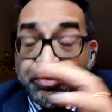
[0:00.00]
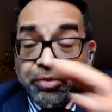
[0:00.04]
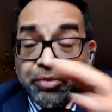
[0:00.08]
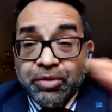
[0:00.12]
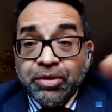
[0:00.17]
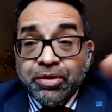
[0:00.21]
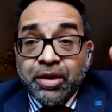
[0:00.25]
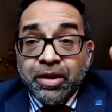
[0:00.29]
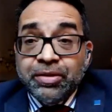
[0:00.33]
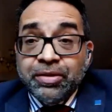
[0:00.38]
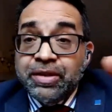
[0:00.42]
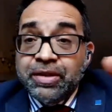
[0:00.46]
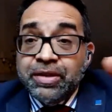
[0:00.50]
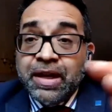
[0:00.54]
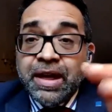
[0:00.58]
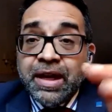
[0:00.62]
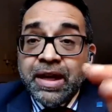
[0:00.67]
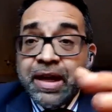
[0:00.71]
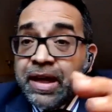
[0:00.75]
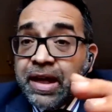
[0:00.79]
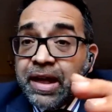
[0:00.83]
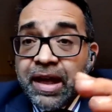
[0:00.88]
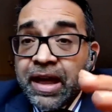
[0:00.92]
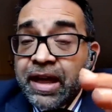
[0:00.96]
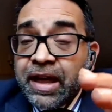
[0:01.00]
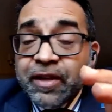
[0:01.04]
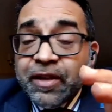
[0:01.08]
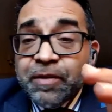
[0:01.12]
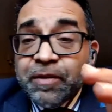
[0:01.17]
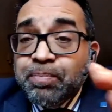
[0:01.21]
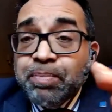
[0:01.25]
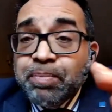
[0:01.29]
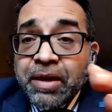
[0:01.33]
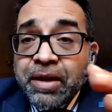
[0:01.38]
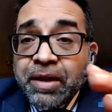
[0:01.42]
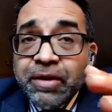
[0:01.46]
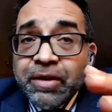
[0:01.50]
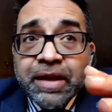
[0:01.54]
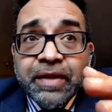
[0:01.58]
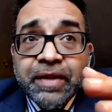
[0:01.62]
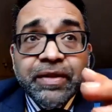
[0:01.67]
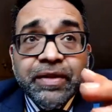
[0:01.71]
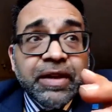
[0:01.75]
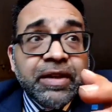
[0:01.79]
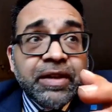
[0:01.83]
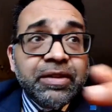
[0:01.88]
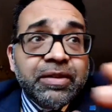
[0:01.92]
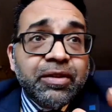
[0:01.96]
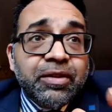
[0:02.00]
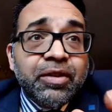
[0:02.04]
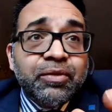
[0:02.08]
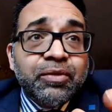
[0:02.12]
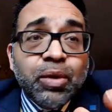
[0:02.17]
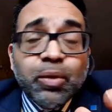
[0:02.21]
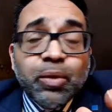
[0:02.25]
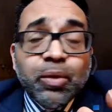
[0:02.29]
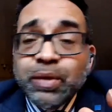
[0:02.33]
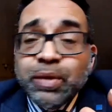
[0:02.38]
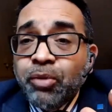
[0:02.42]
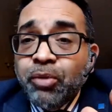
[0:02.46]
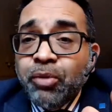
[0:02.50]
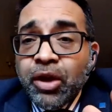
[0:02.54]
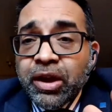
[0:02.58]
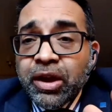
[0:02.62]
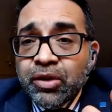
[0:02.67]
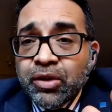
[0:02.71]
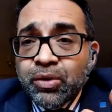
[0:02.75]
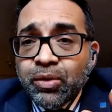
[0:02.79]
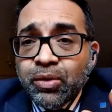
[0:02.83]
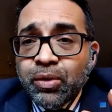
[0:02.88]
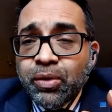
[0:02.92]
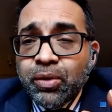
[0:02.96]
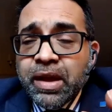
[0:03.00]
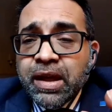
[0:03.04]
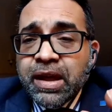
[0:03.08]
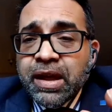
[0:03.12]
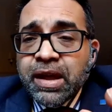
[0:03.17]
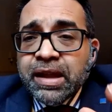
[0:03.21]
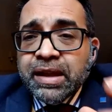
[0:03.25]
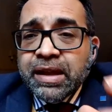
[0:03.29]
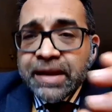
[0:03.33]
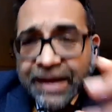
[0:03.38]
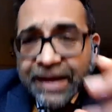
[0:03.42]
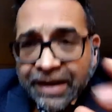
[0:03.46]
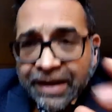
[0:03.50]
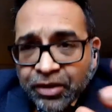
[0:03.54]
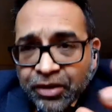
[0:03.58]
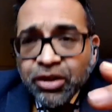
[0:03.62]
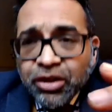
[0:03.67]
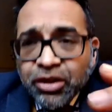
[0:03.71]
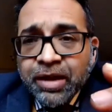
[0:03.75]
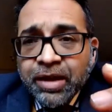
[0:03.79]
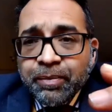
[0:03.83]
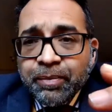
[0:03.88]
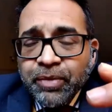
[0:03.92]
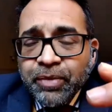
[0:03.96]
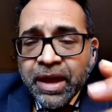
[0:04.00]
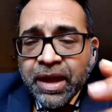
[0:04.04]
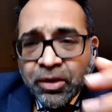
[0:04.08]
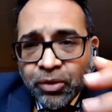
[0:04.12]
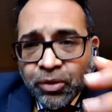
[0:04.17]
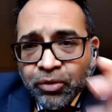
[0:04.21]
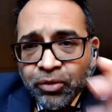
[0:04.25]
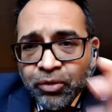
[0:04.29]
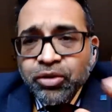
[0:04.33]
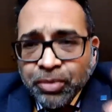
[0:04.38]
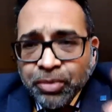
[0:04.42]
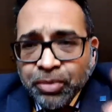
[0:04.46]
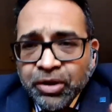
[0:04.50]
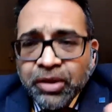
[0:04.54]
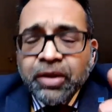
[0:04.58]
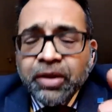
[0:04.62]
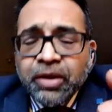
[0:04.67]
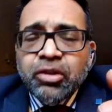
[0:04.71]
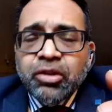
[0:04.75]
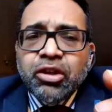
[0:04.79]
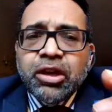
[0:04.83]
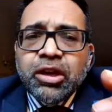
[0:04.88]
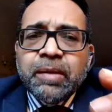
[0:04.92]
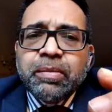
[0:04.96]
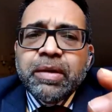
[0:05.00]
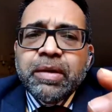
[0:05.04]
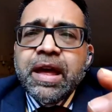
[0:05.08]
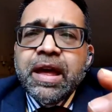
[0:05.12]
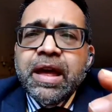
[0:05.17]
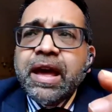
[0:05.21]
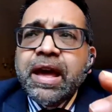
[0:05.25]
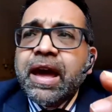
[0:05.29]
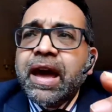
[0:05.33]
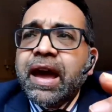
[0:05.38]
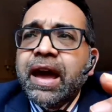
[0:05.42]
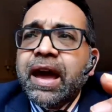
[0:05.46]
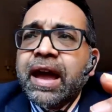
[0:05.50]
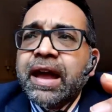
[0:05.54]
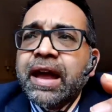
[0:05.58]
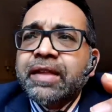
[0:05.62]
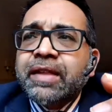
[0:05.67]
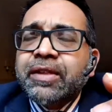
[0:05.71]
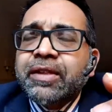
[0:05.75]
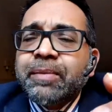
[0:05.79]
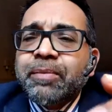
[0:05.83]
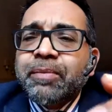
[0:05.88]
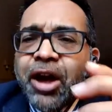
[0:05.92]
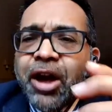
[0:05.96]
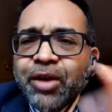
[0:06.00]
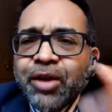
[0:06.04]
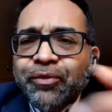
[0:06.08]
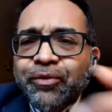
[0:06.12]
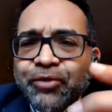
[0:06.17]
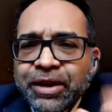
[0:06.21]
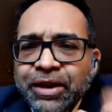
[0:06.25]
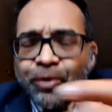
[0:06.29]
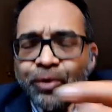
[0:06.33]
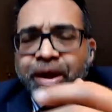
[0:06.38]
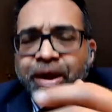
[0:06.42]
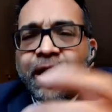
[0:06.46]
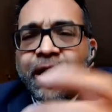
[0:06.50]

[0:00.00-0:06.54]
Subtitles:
through those experiences of what we might call leadership and entrepreneurship. And hopefully it will